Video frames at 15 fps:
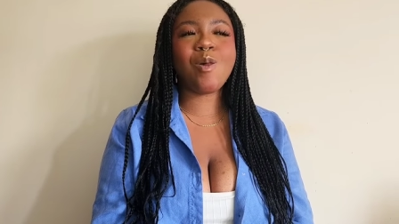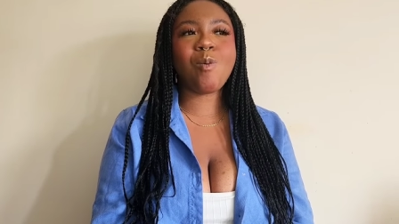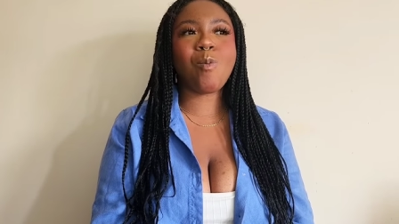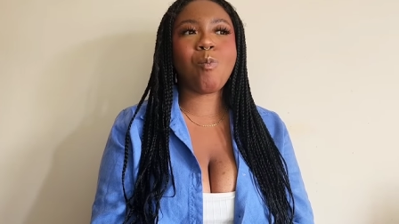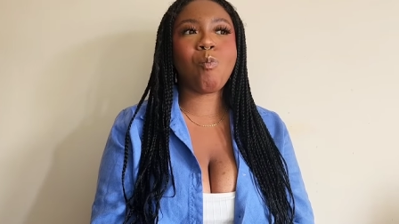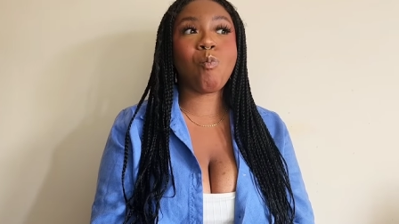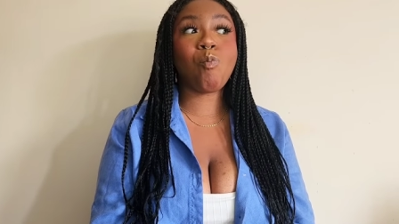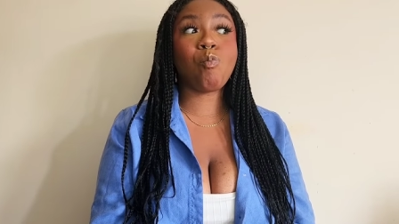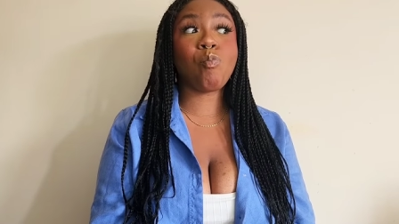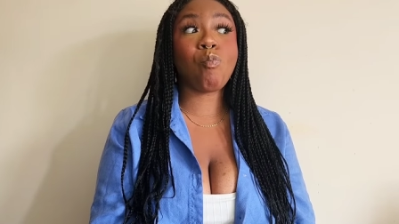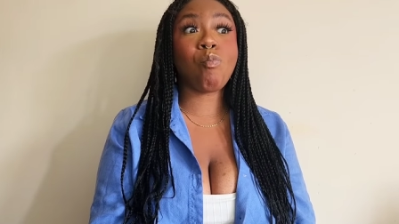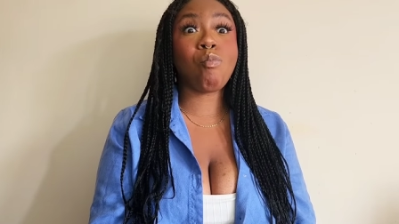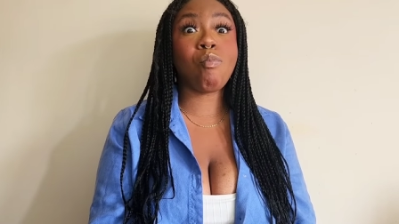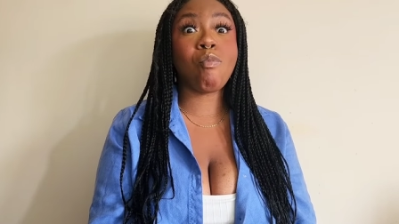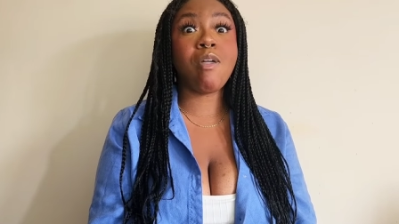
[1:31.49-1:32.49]

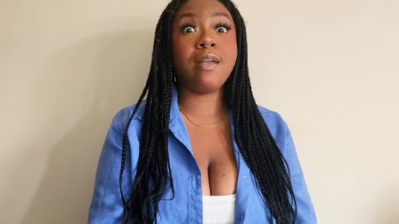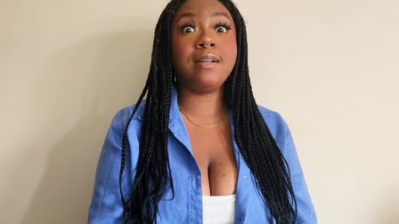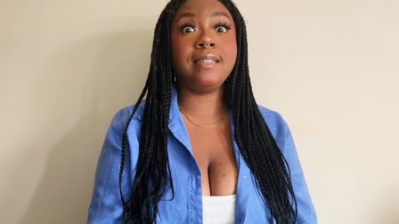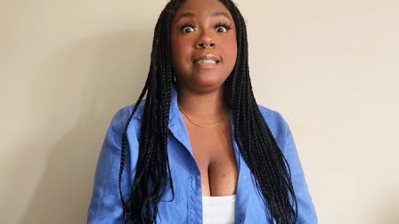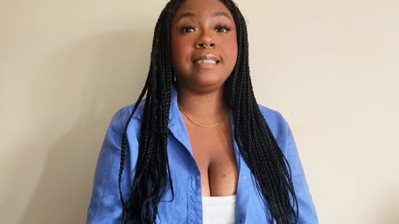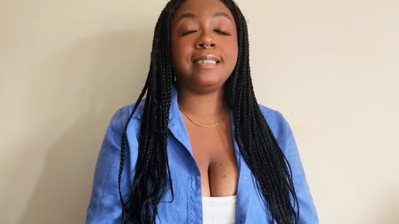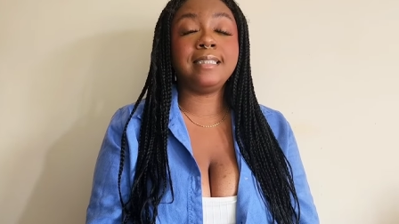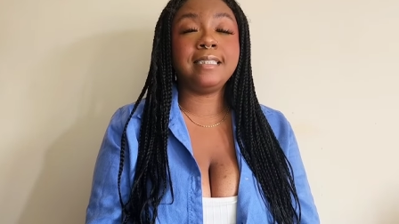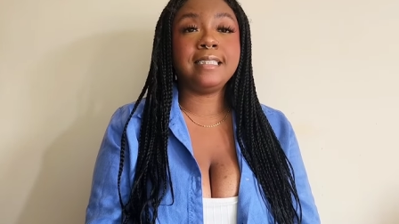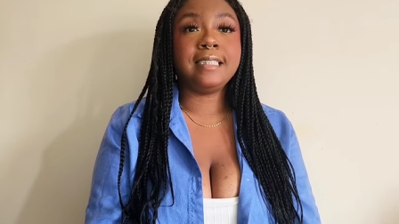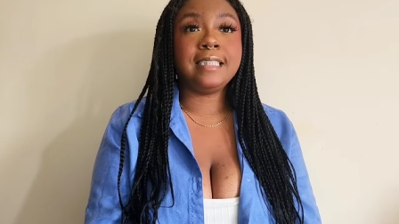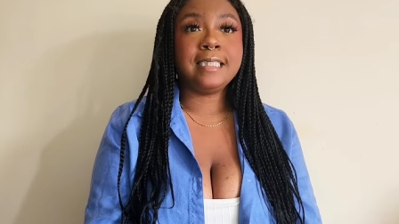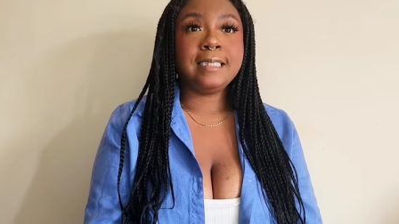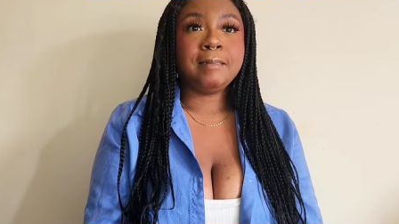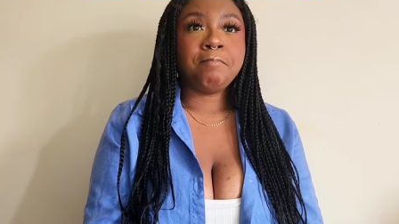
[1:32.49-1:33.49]
Mm-mm-mm.
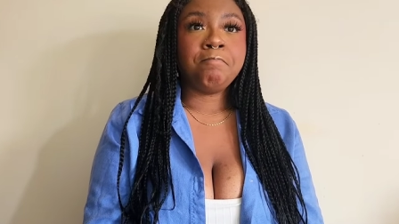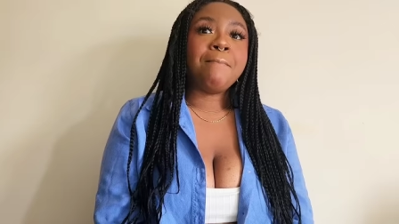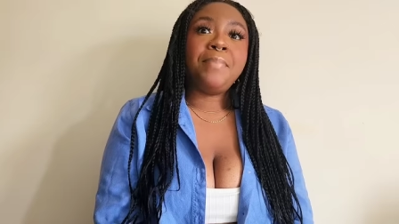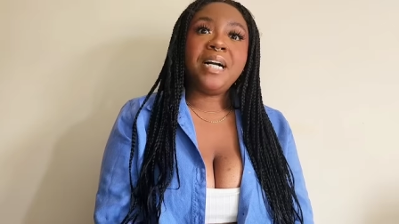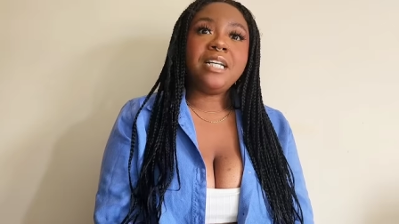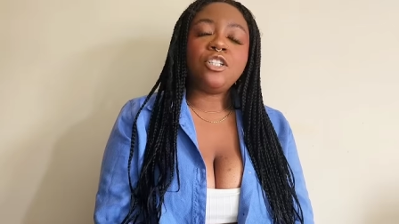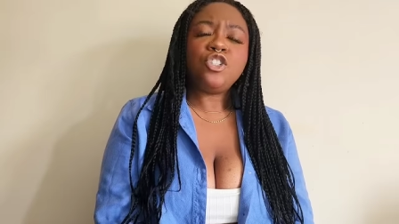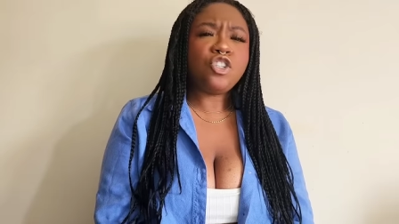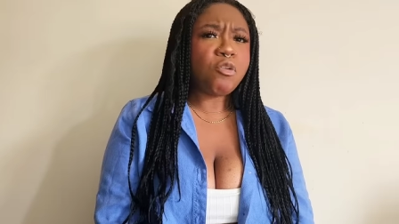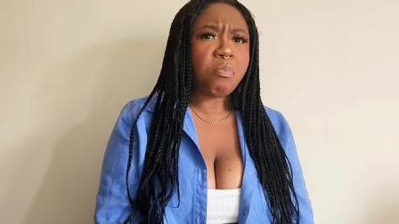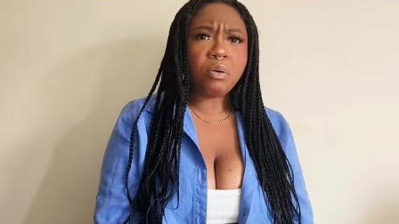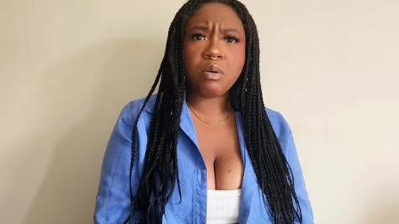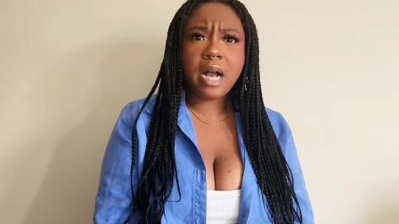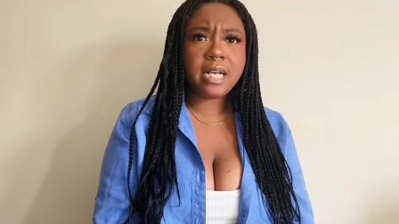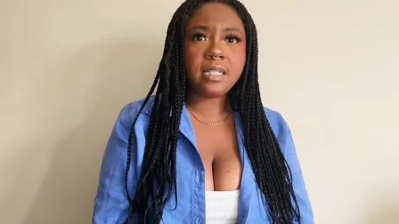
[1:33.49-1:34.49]
But
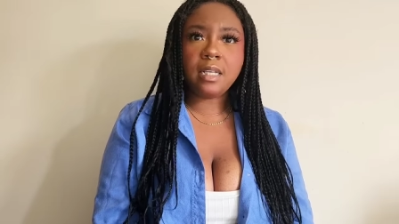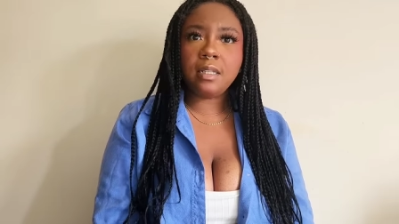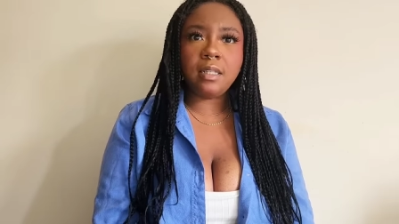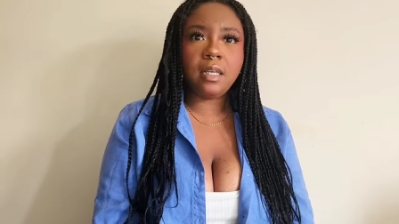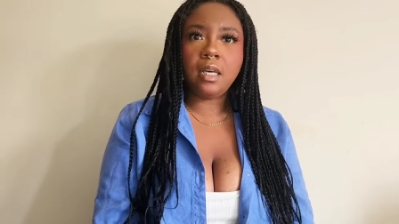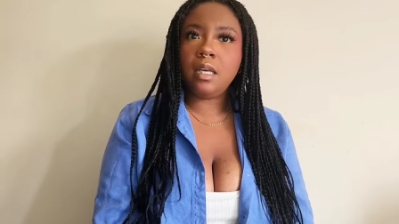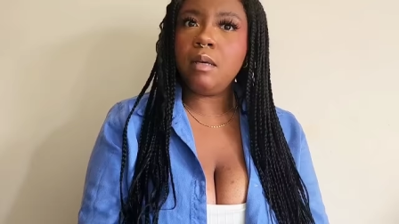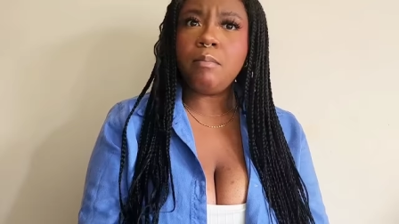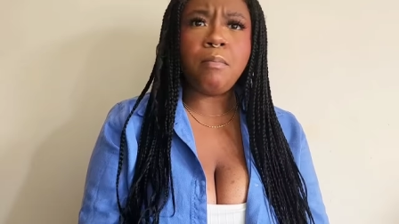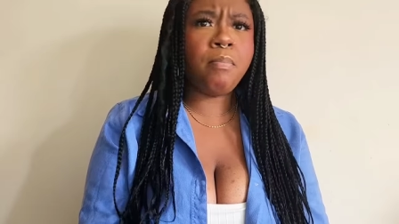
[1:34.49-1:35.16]
surprisingly,